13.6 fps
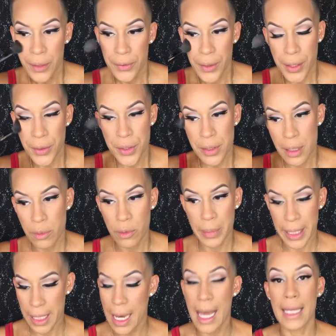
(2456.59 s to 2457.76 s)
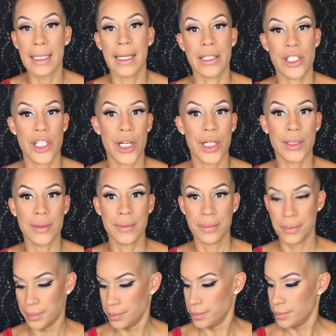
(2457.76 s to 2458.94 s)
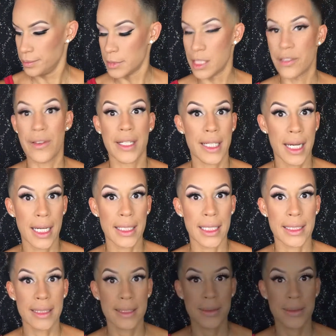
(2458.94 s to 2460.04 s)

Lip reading: Final step will be a highlight, y'all. Let's find a highlight.